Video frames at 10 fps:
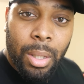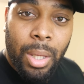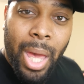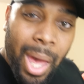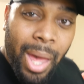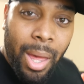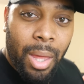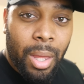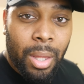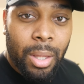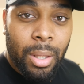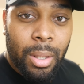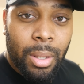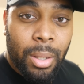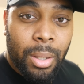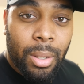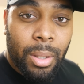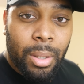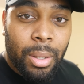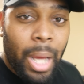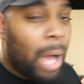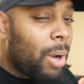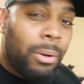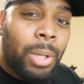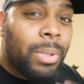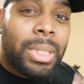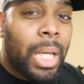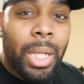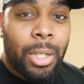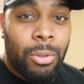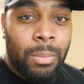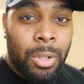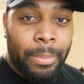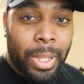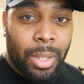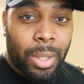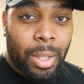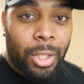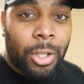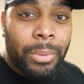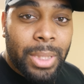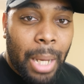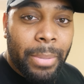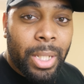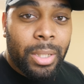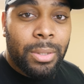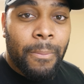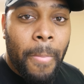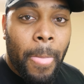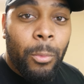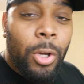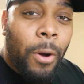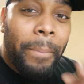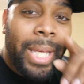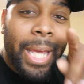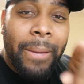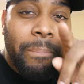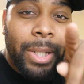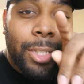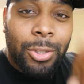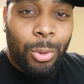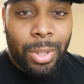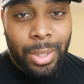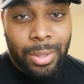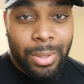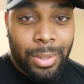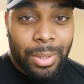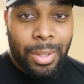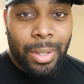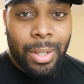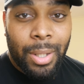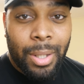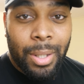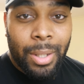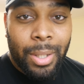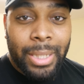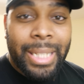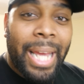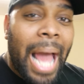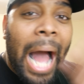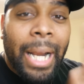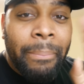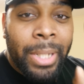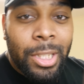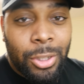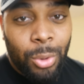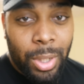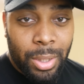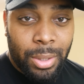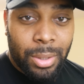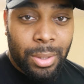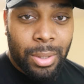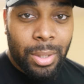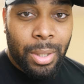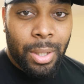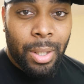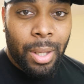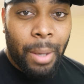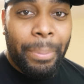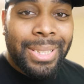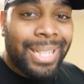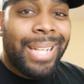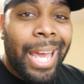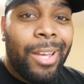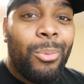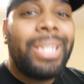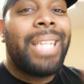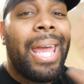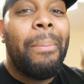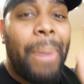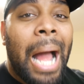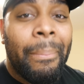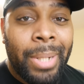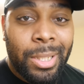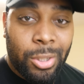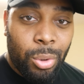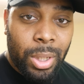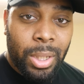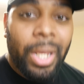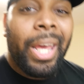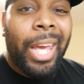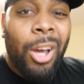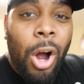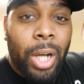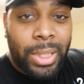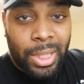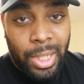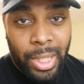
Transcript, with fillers: I don't even want to say nothing no more, man. Y'all know what time it is? We gonna be in Minnesota, saying hi to Minnesota. But tonight we saying bye Minnesota in our city.